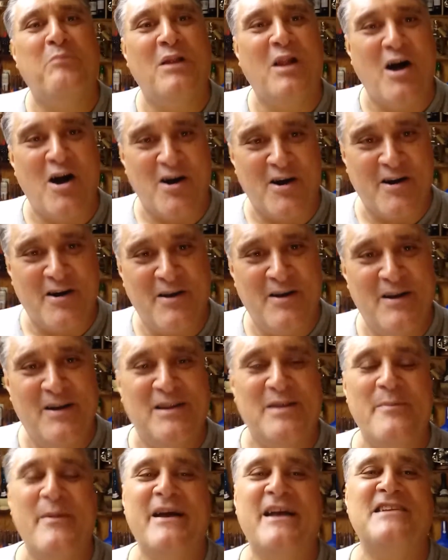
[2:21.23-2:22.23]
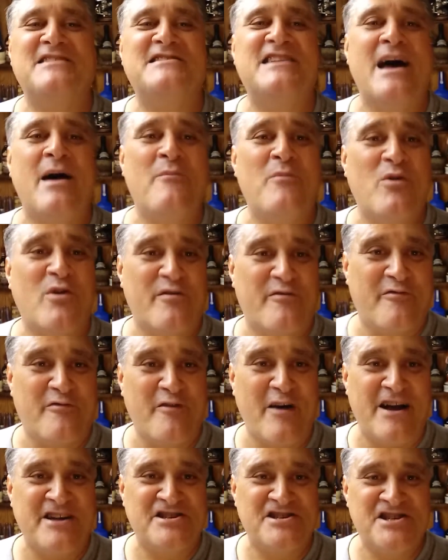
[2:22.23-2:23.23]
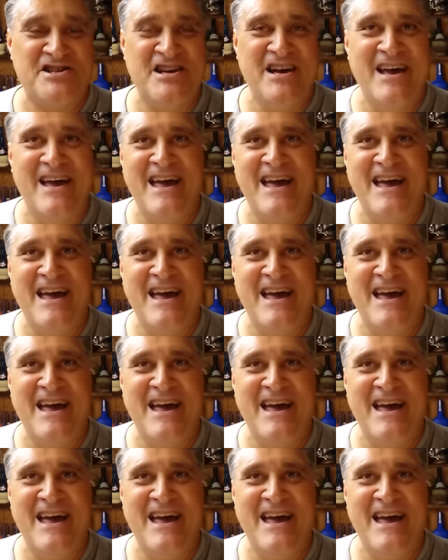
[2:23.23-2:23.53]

blanc, to make it sound more French.